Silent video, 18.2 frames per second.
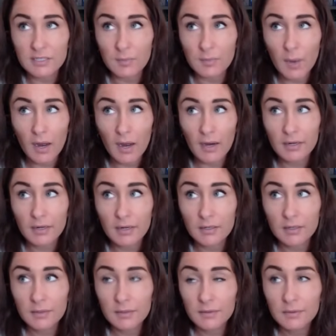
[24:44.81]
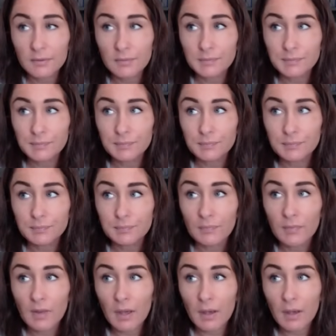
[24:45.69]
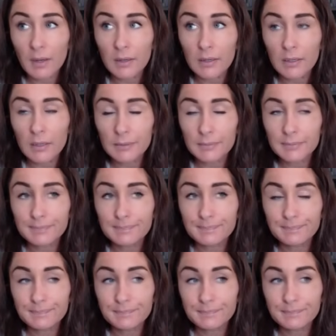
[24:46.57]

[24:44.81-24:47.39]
mind. Um,